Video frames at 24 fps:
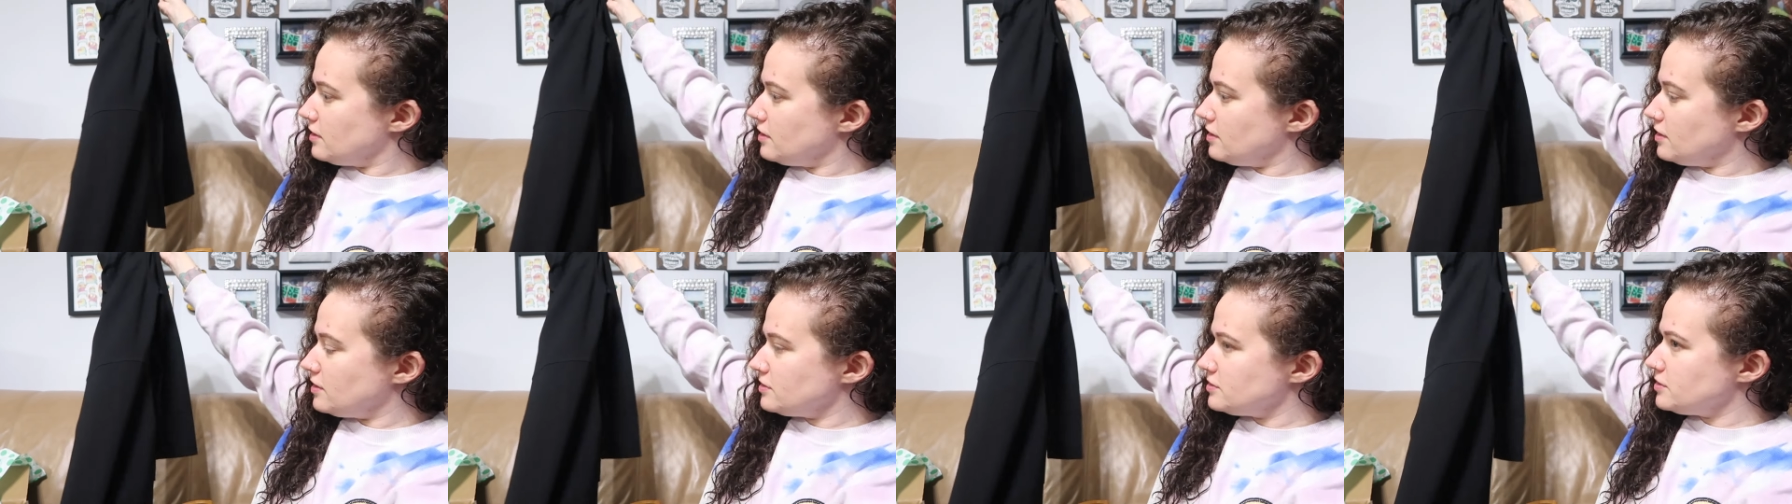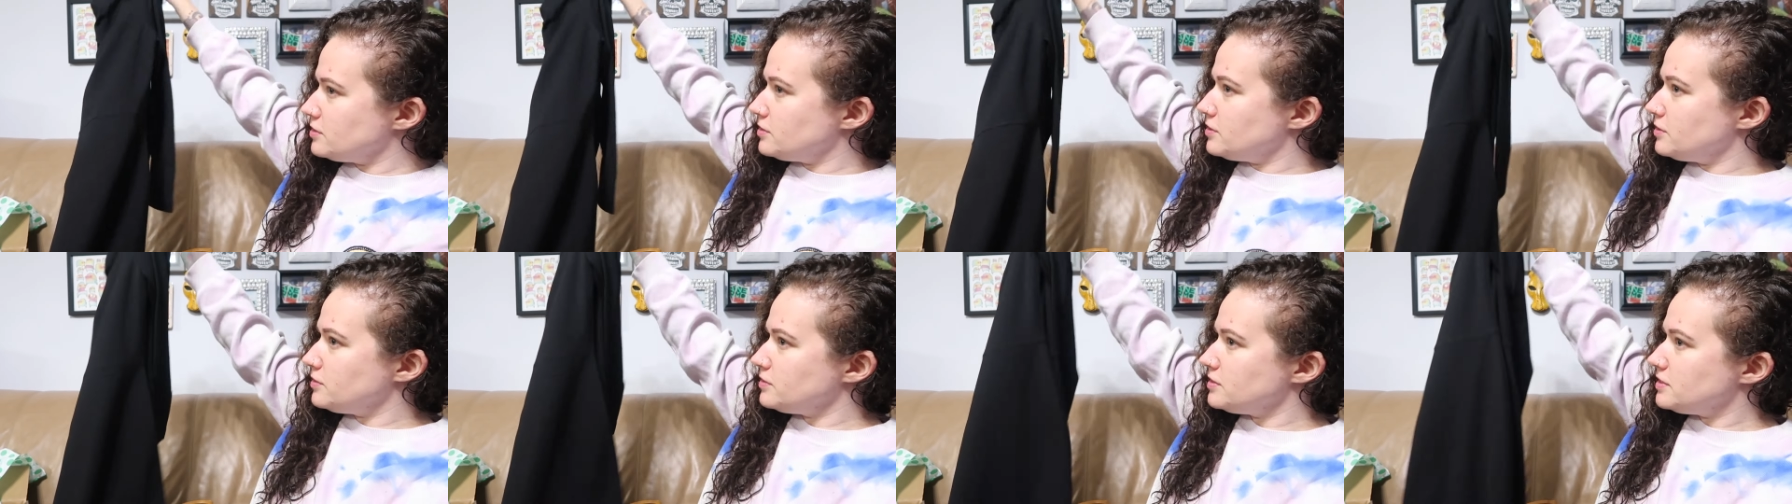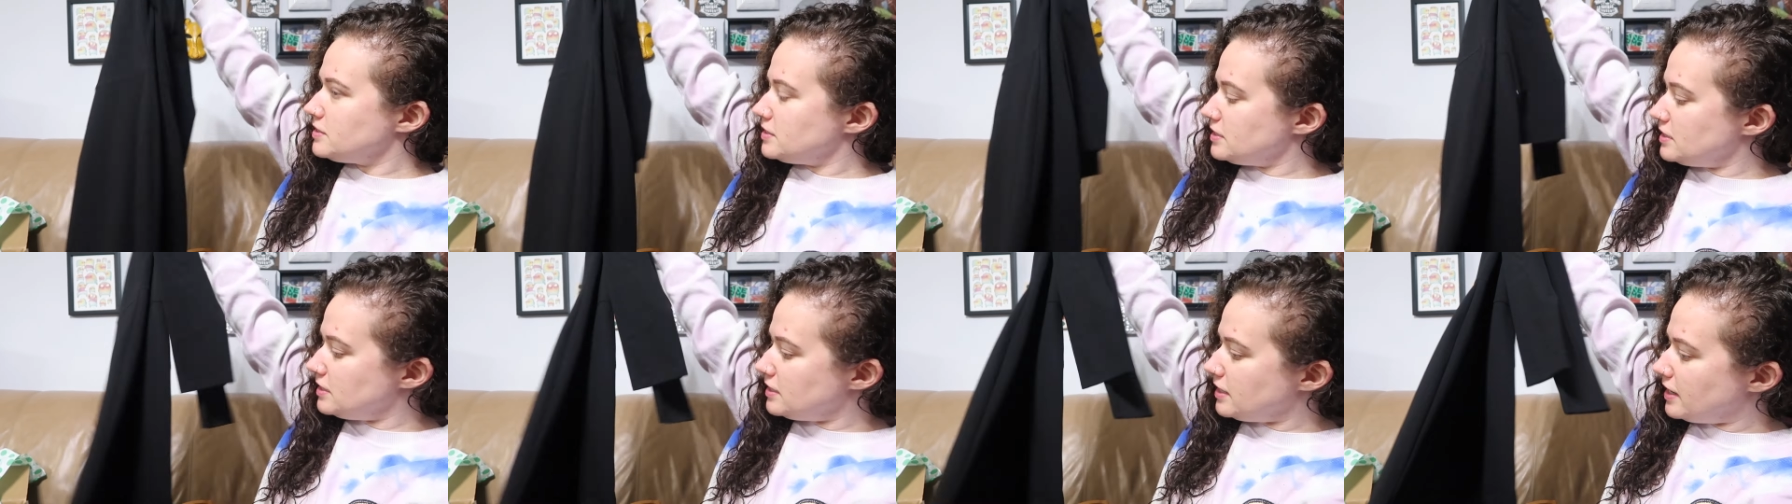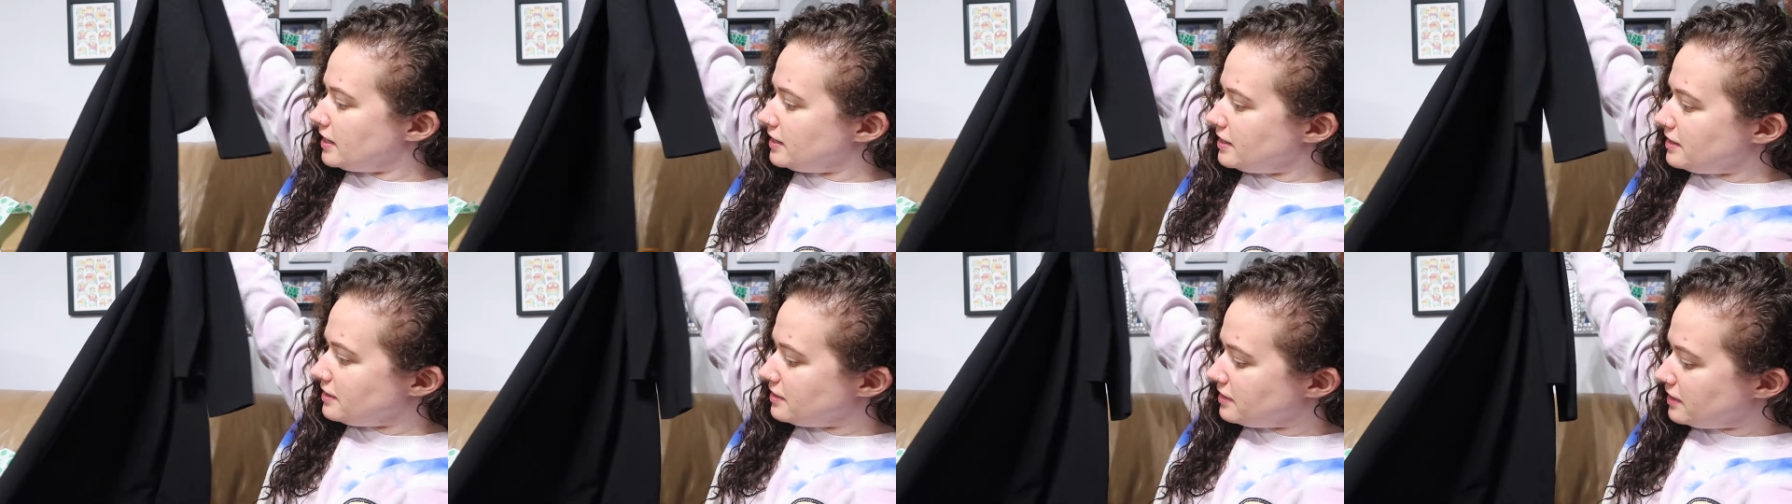Also don't see
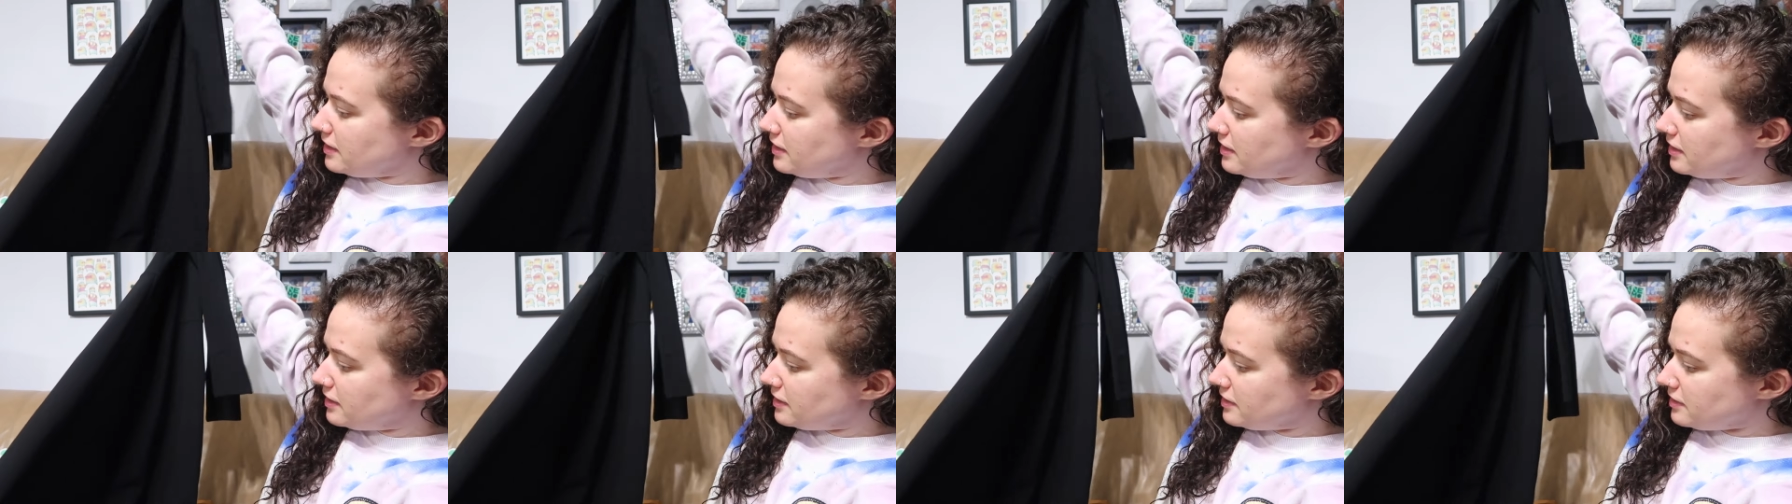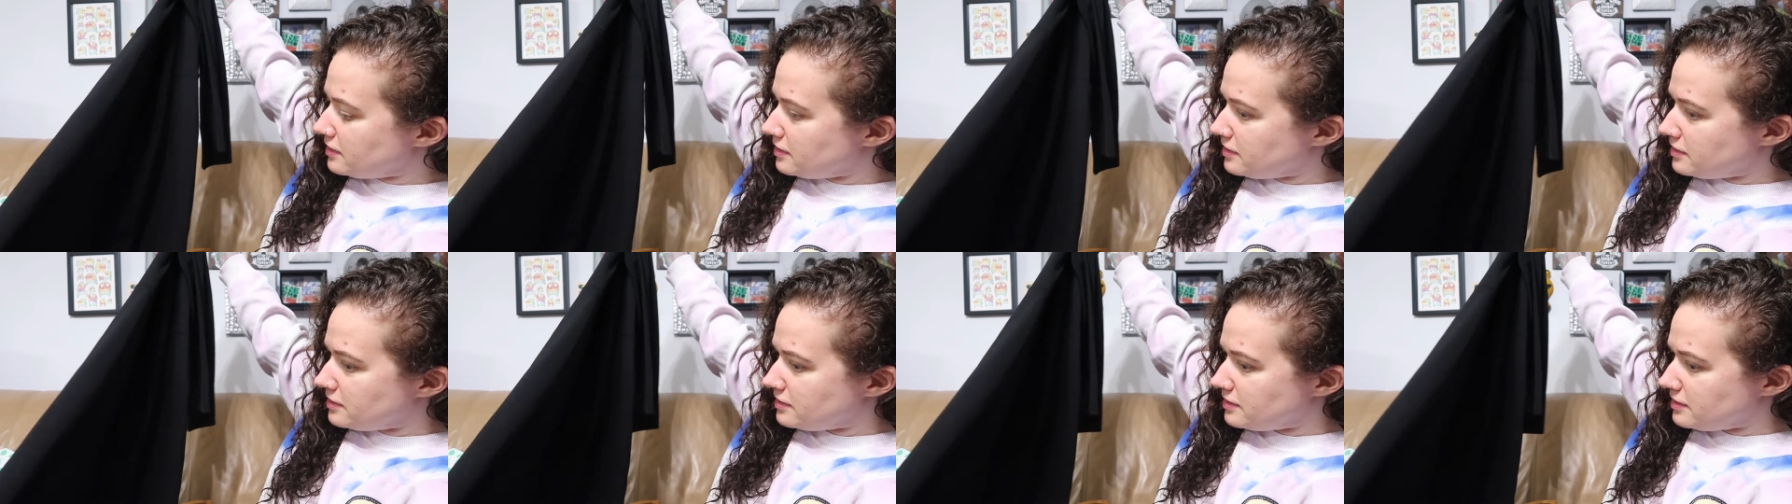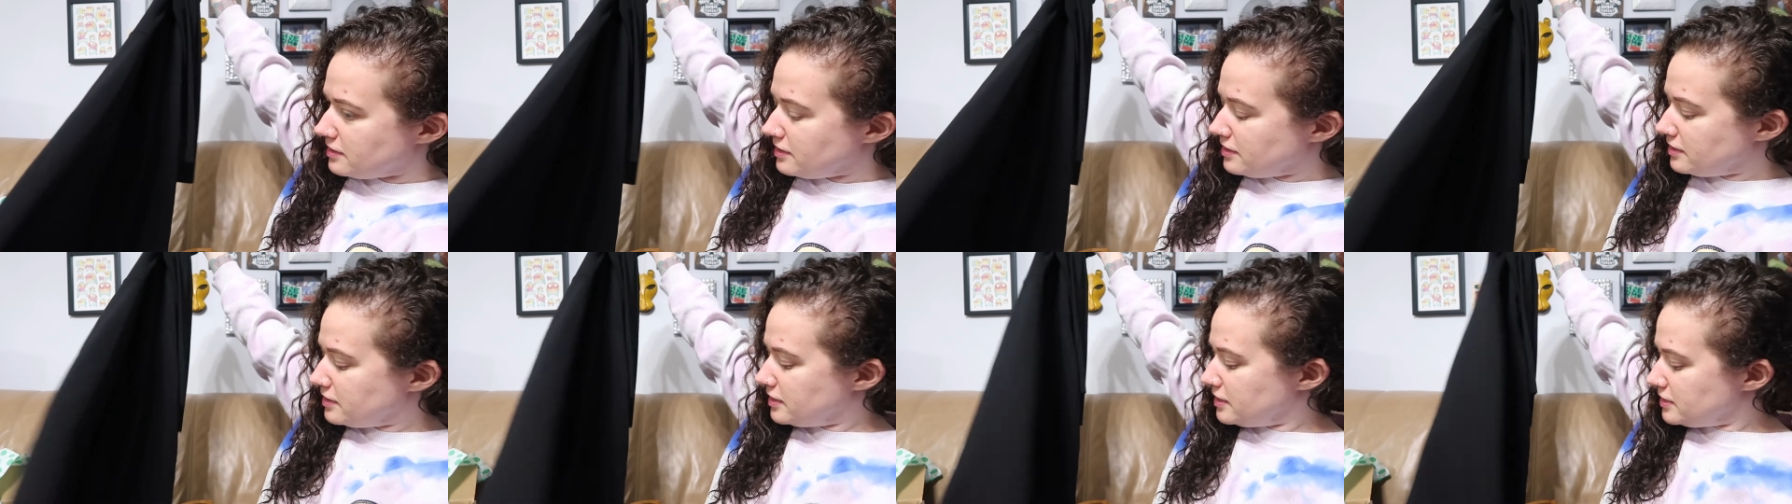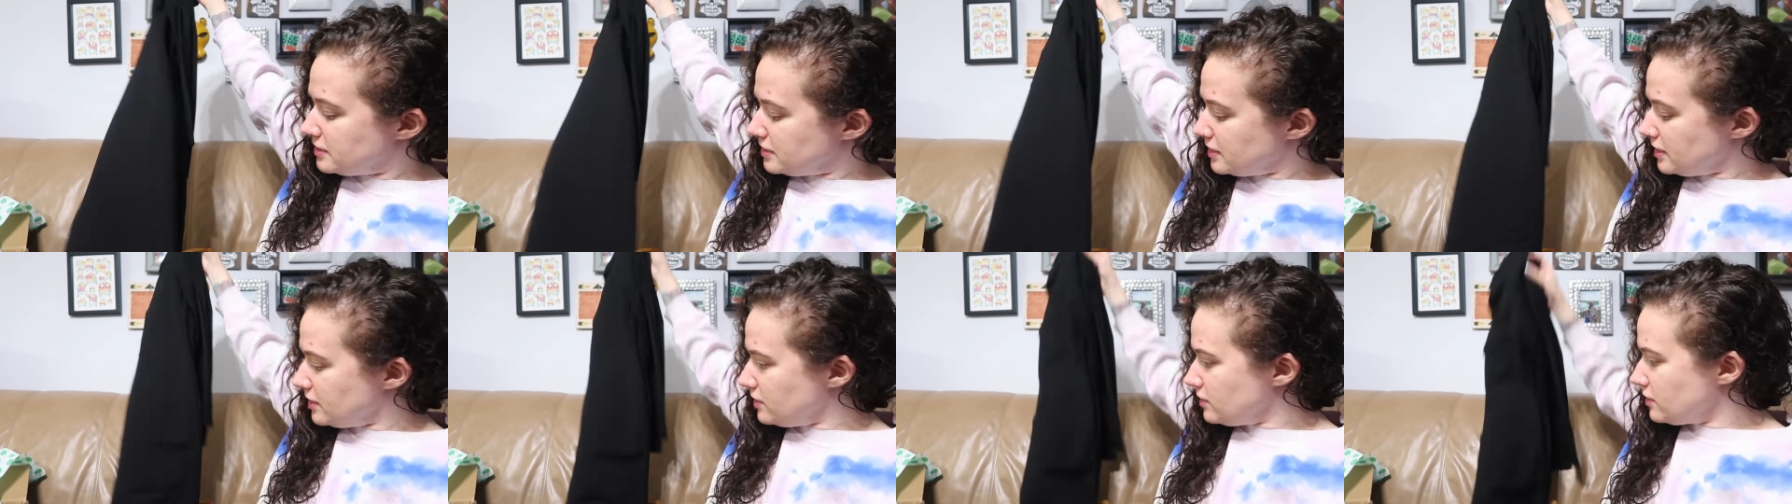anything on
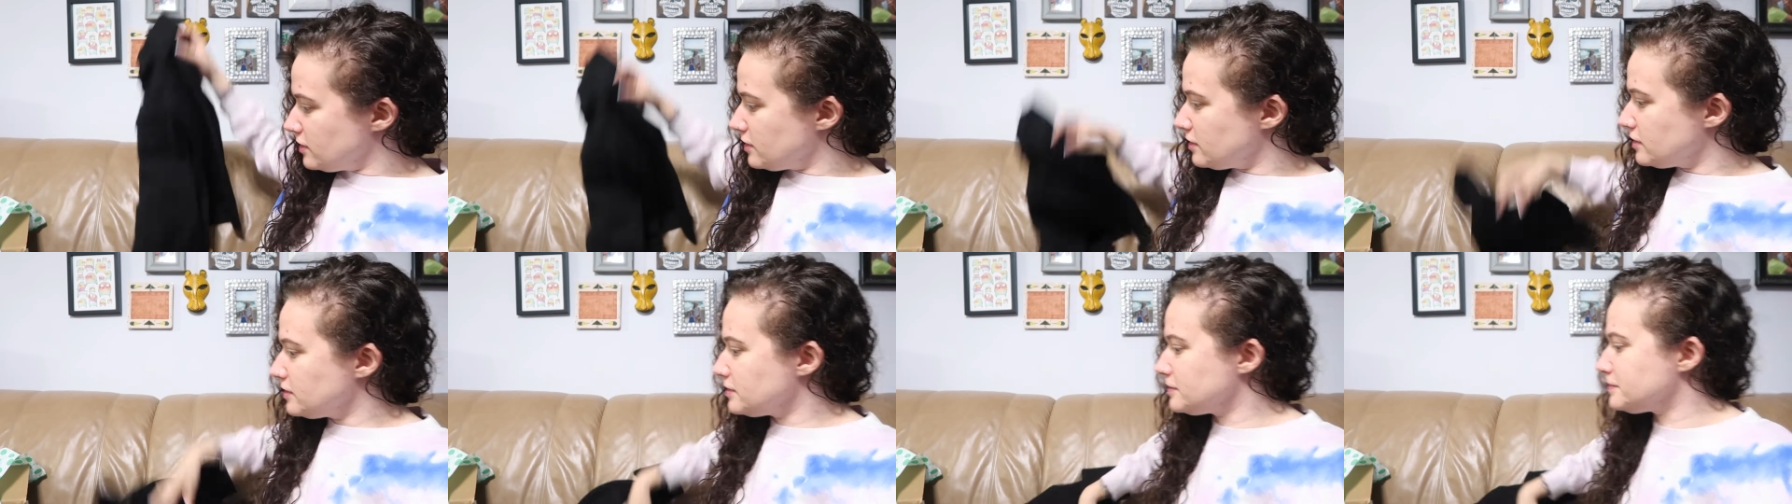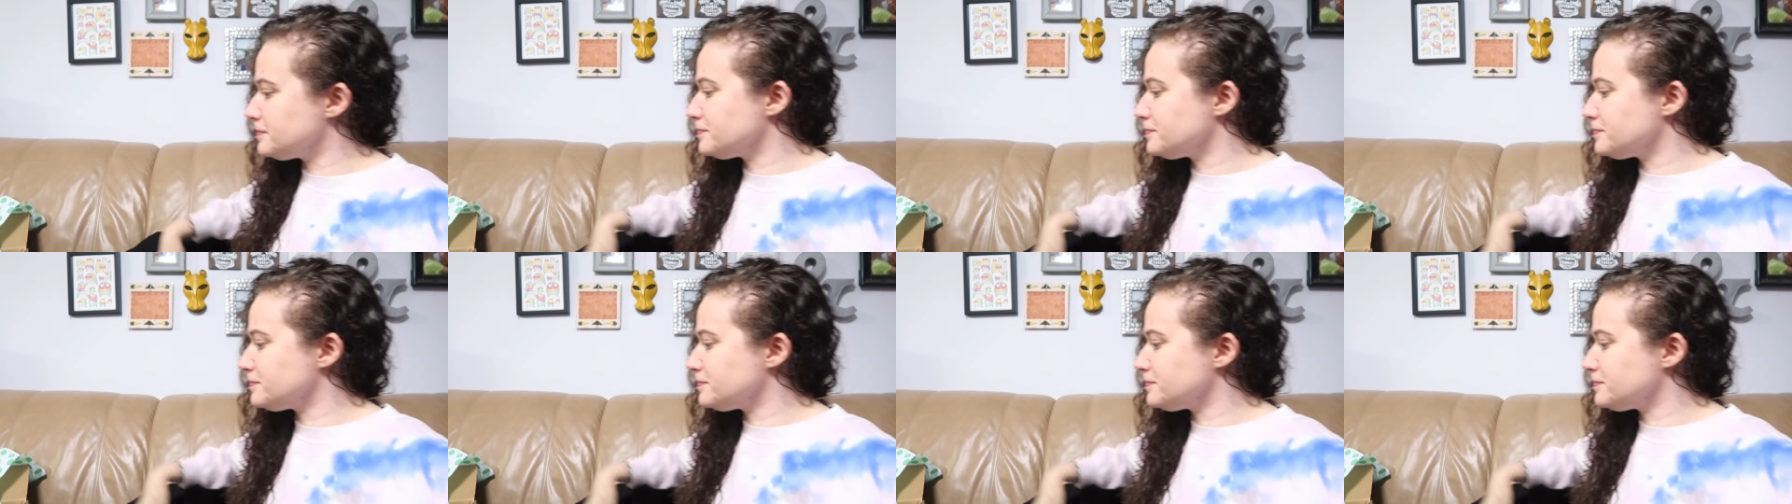this either.